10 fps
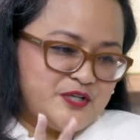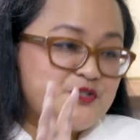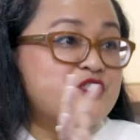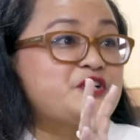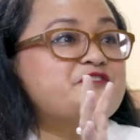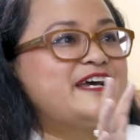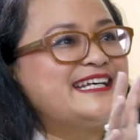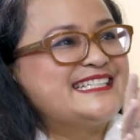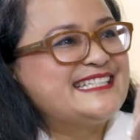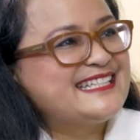you served
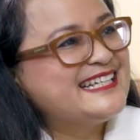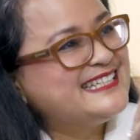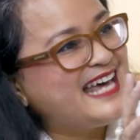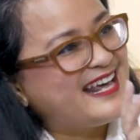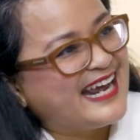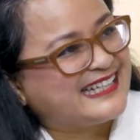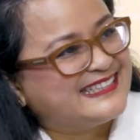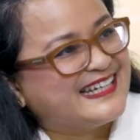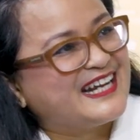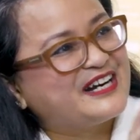as
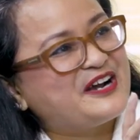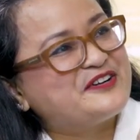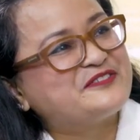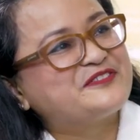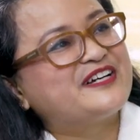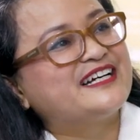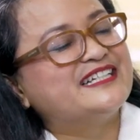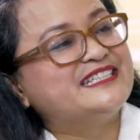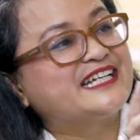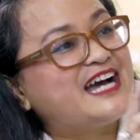director of
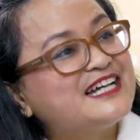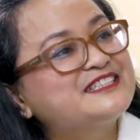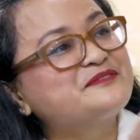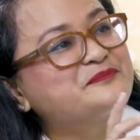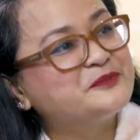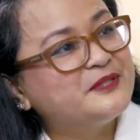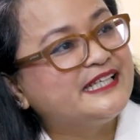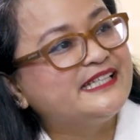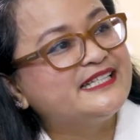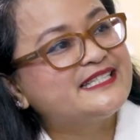Jakarta
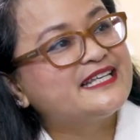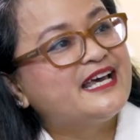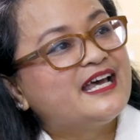Police